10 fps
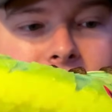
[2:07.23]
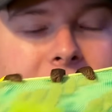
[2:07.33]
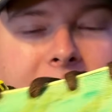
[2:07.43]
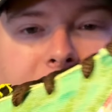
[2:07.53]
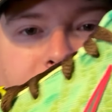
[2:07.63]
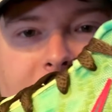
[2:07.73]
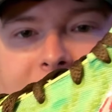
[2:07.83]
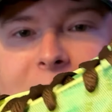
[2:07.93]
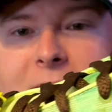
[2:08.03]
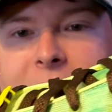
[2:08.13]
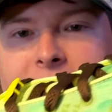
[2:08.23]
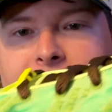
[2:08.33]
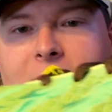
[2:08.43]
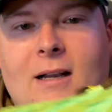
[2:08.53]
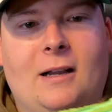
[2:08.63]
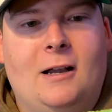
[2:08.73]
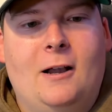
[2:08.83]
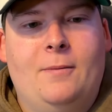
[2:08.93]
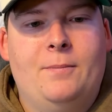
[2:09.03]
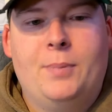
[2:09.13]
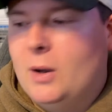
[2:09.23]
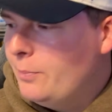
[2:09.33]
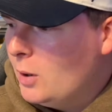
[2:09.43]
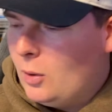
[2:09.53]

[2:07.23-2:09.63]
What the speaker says: kind of crazy. But bro,